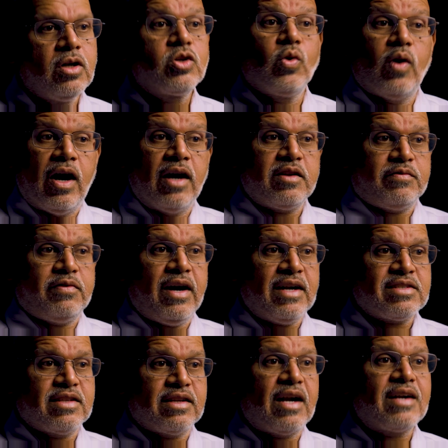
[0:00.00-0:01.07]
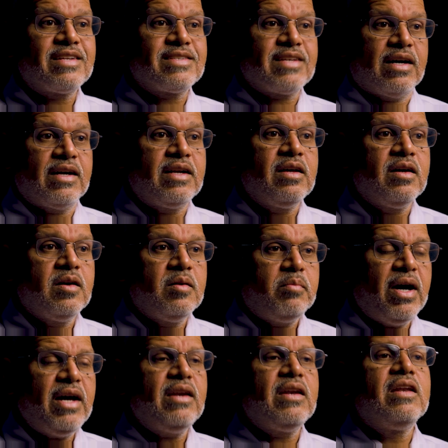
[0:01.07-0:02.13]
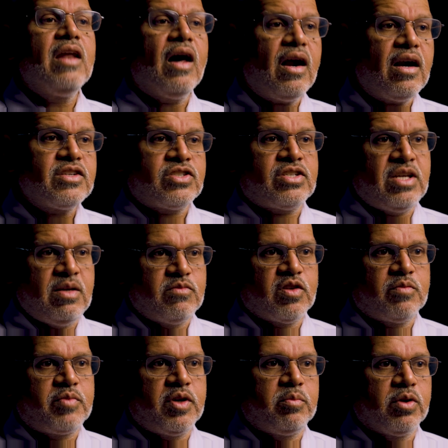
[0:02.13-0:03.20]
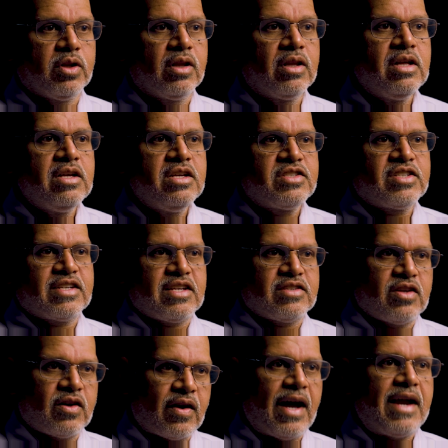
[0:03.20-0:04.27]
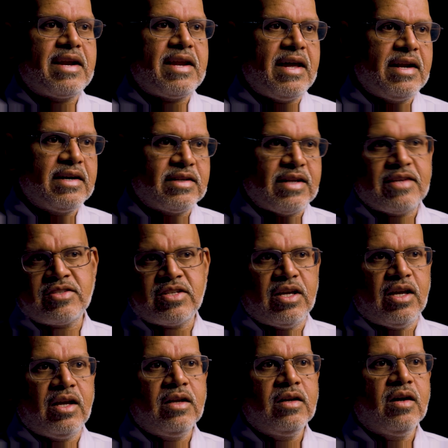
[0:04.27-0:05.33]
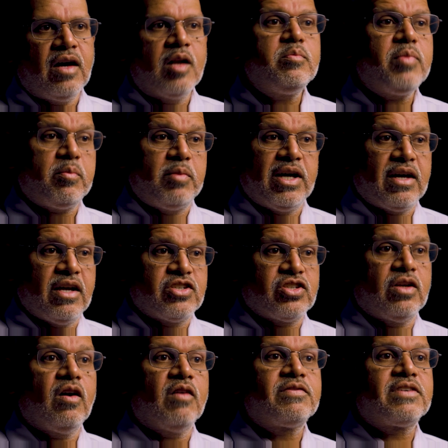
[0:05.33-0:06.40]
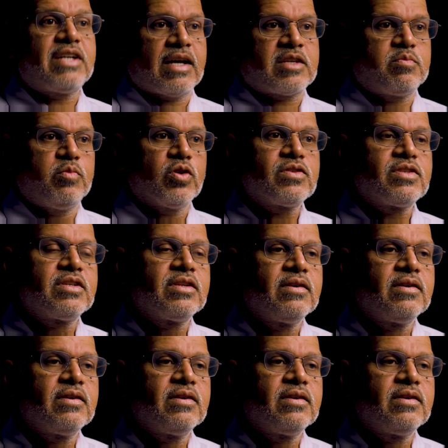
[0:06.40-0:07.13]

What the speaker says: to artifacts that are designed by large teams of people, such as the writing, testing, and publication of textbooks.